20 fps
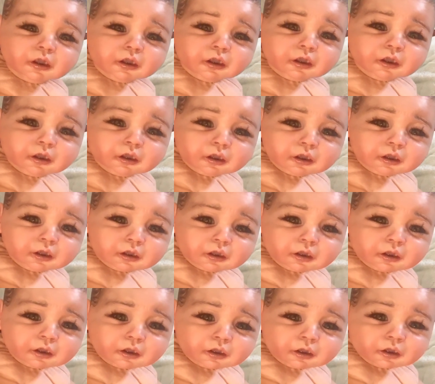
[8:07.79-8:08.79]
She does kind
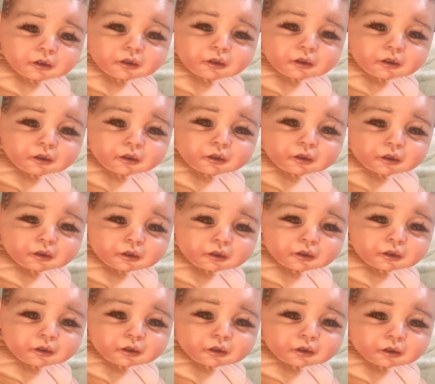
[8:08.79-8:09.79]
of look like
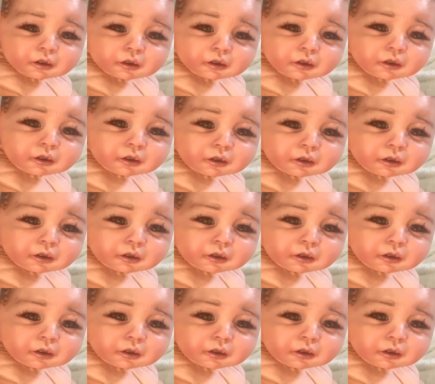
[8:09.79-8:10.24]
Elvira, yeah. Too.